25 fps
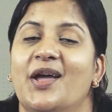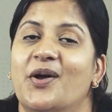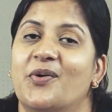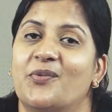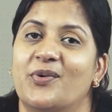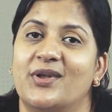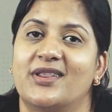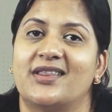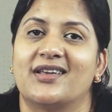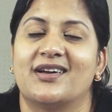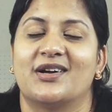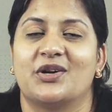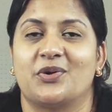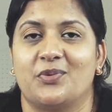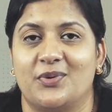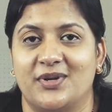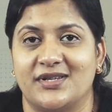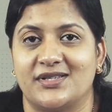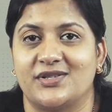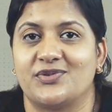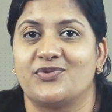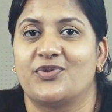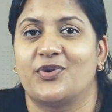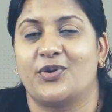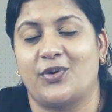with a
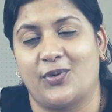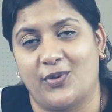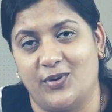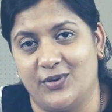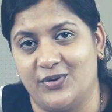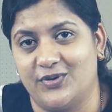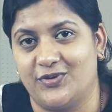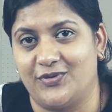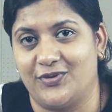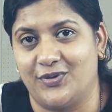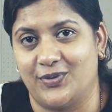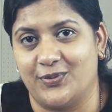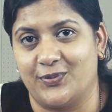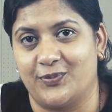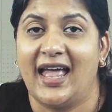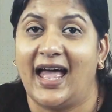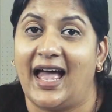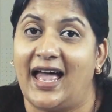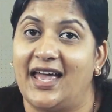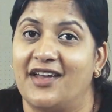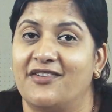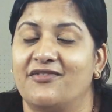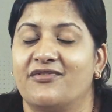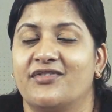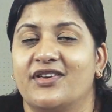quiz for all of you.
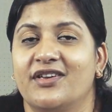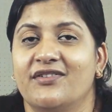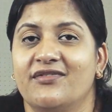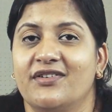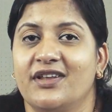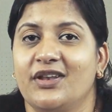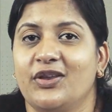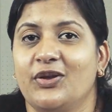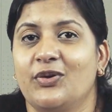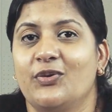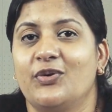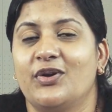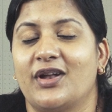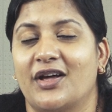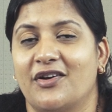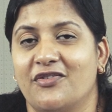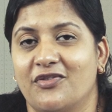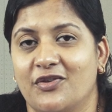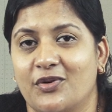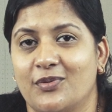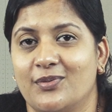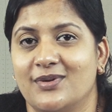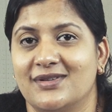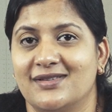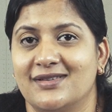I have given you tough
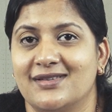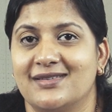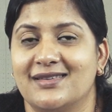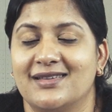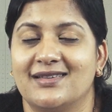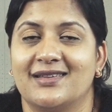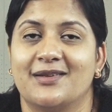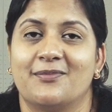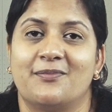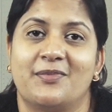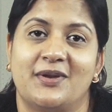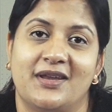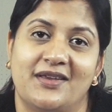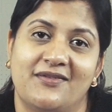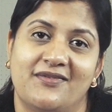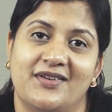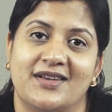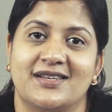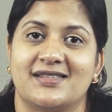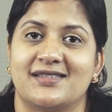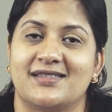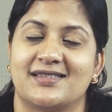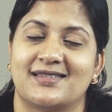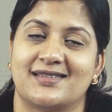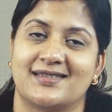quizzes in the
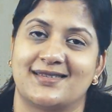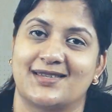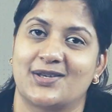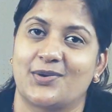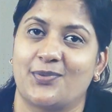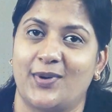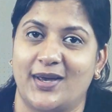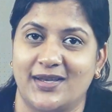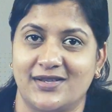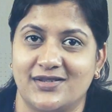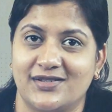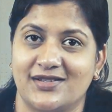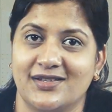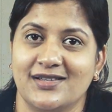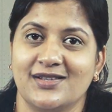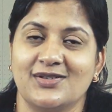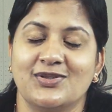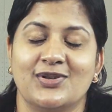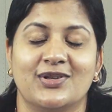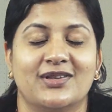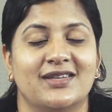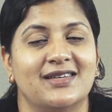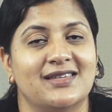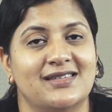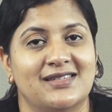previous questions,
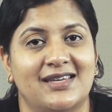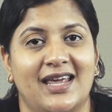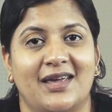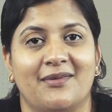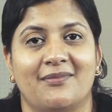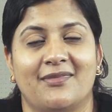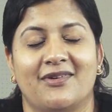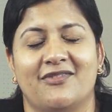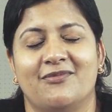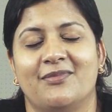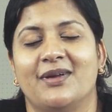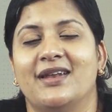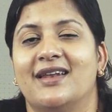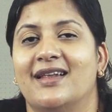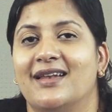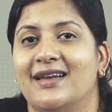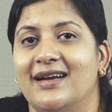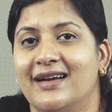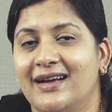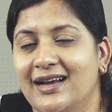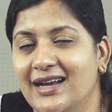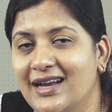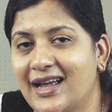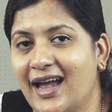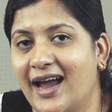so this time I've been a
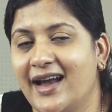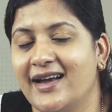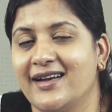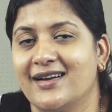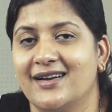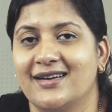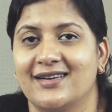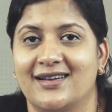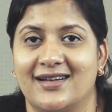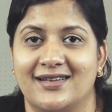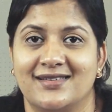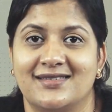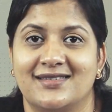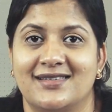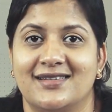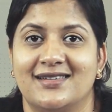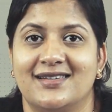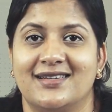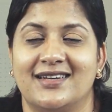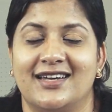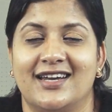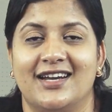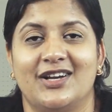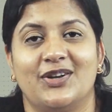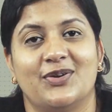little kind and
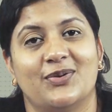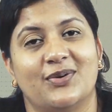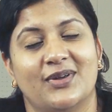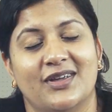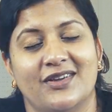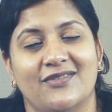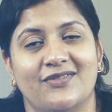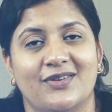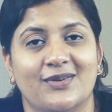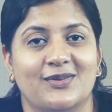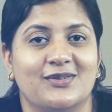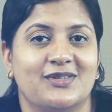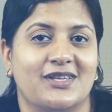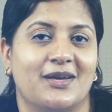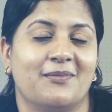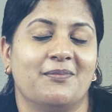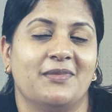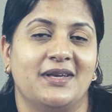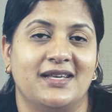considerate to give you some